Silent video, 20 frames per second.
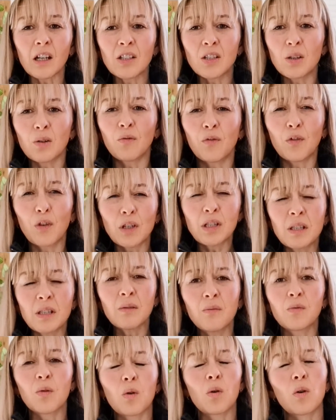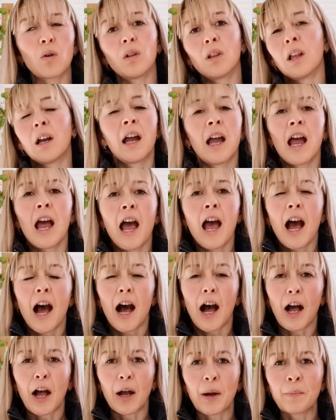So first of all,
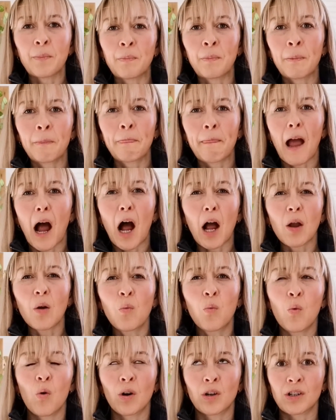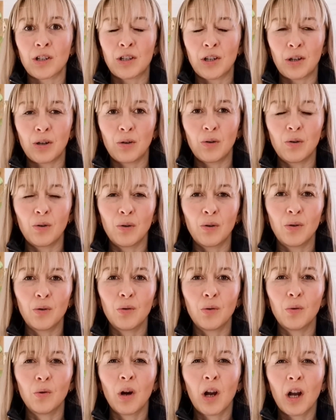I want
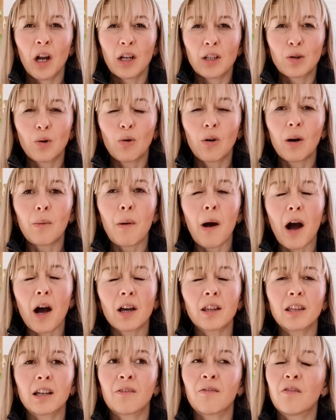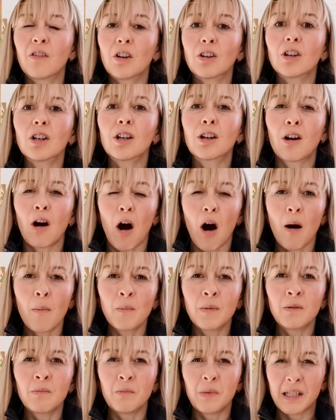to talk about the very
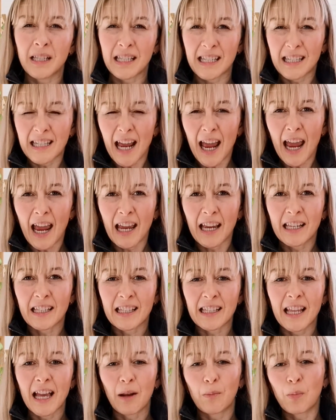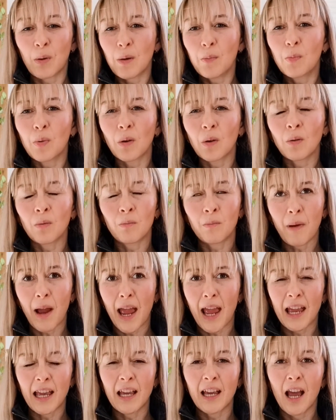common mistakes that people
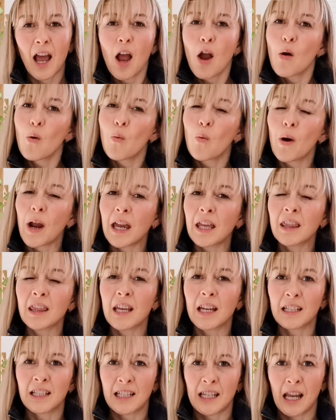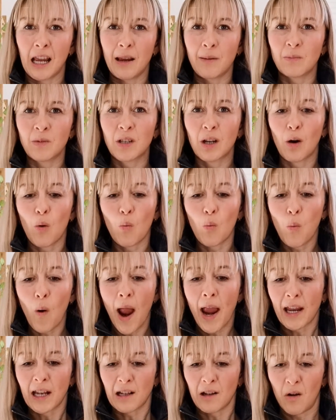make when they attempt
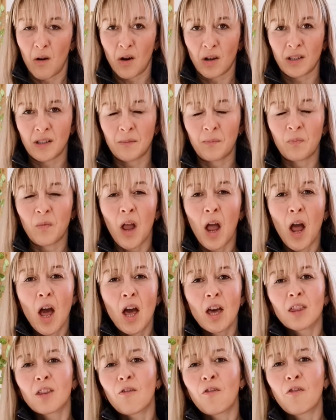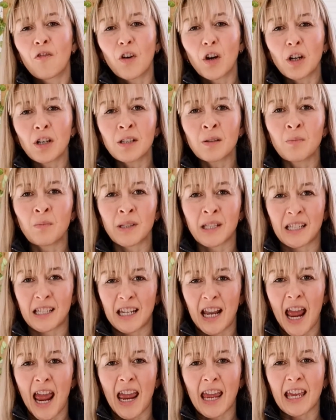weight loss. The first
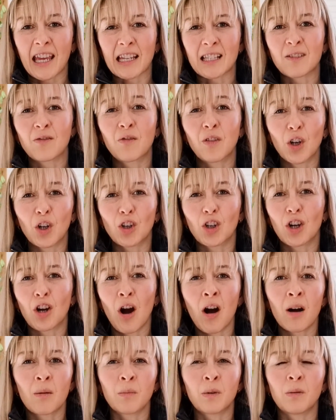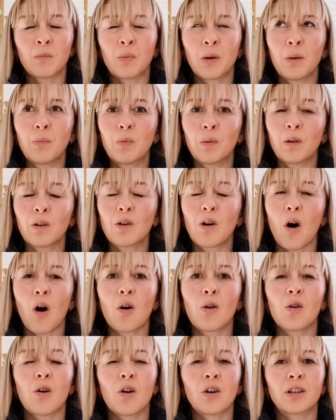mistake is very common. People
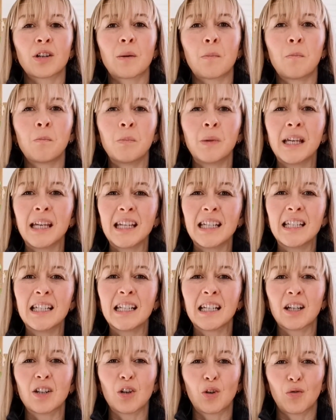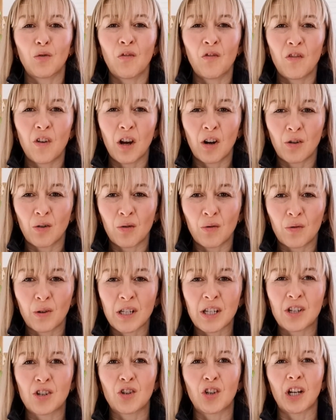go on immediate, very
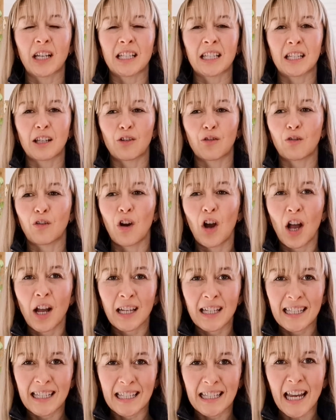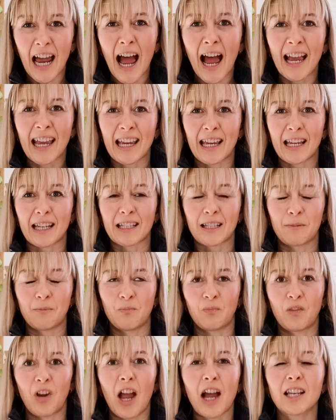restrictive diet.
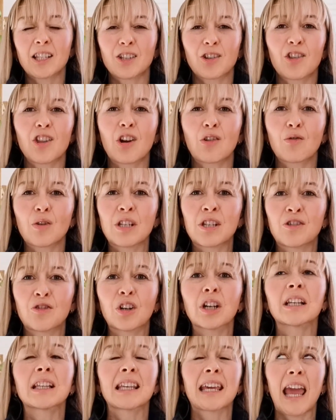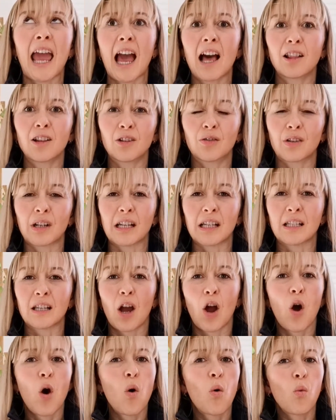Yeah, so they restrict calories,
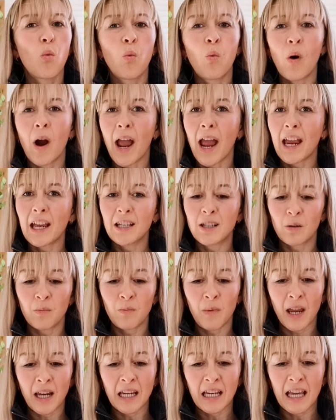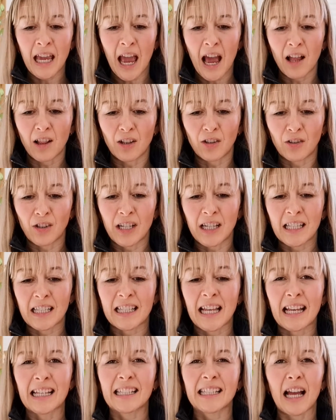way too many calories.
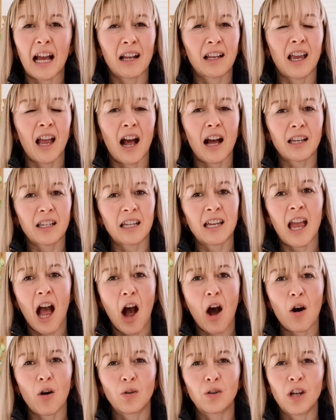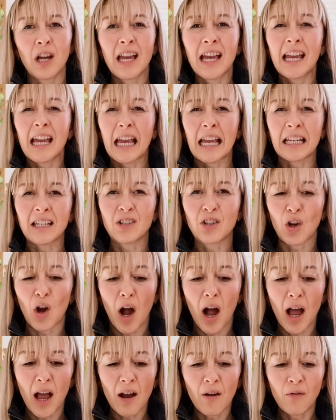They start cutting out
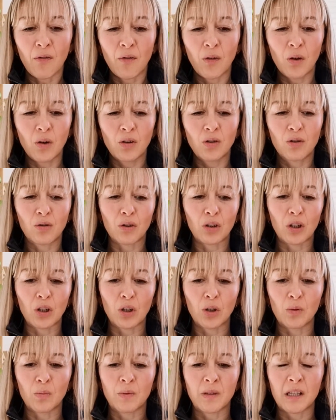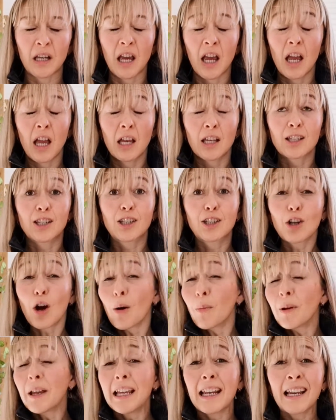entire food groups.
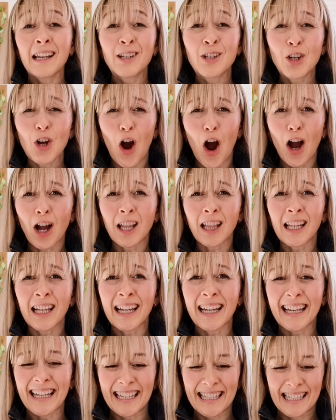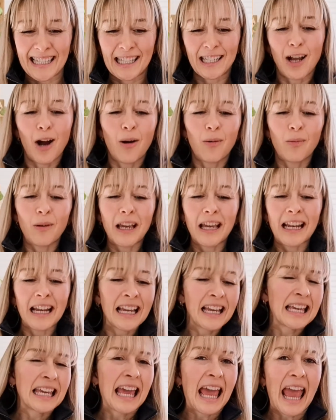Stop eating chocolate, stop
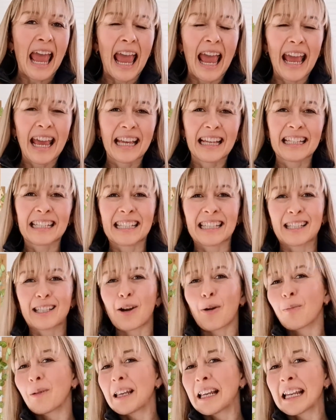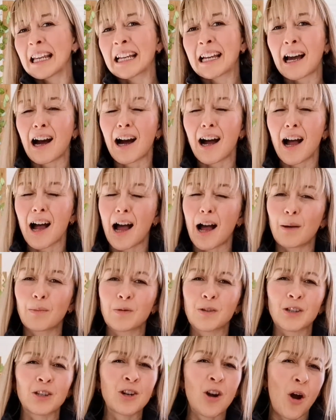eating cakes, stop eating
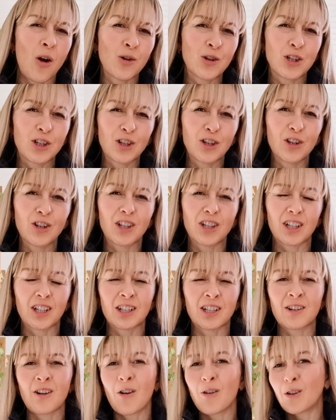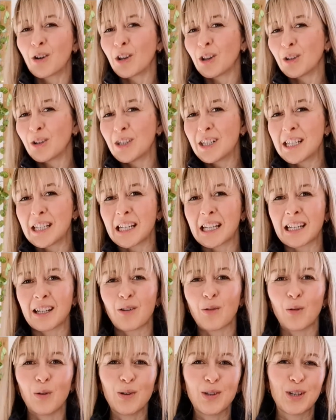carbs, no sugar, no gluten,
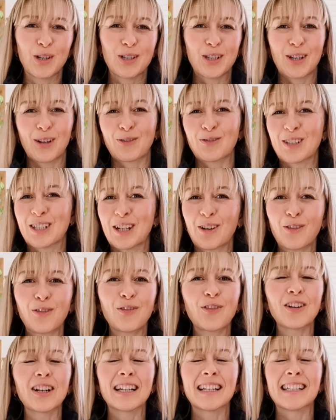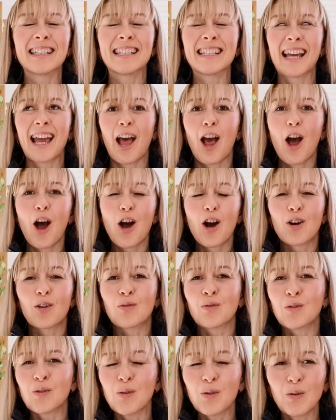all sorts of different
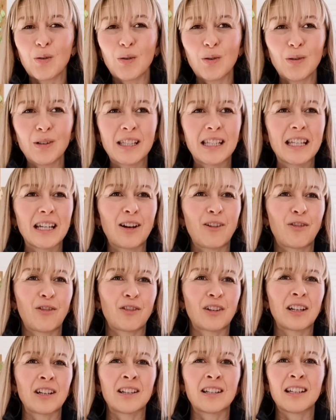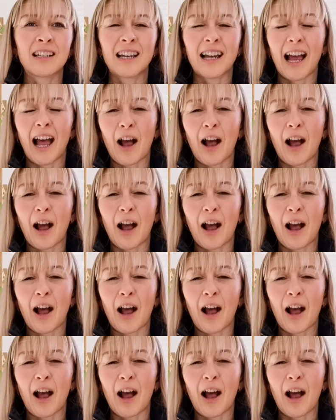rules, different